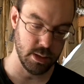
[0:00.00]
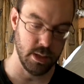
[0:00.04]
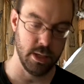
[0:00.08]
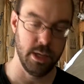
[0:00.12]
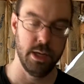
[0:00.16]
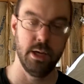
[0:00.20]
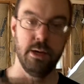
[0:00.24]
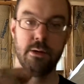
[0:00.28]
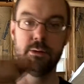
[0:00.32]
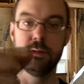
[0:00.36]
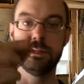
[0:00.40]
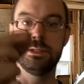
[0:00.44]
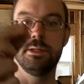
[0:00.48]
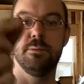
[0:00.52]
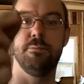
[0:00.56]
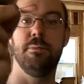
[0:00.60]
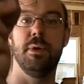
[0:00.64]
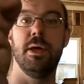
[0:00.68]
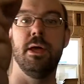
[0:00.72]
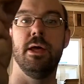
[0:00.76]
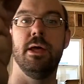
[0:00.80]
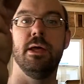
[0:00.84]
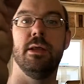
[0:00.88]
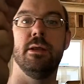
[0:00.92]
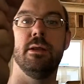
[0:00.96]
Here's the
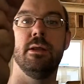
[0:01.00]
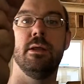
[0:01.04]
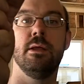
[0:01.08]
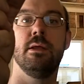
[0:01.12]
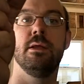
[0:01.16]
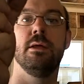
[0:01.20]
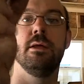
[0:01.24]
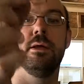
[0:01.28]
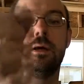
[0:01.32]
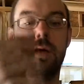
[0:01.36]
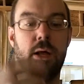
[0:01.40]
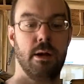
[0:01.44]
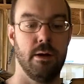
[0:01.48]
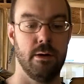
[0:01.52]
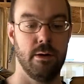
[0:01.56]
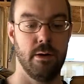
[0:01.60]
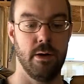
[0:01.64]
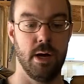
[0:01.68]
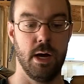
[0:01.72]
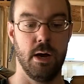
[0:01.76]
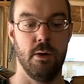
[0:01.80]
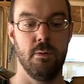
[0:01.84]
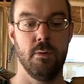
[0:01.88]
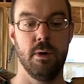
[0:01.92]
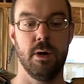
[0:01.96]
pin. I don't know
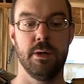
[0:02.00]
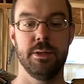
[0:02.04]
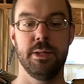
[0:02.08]
how well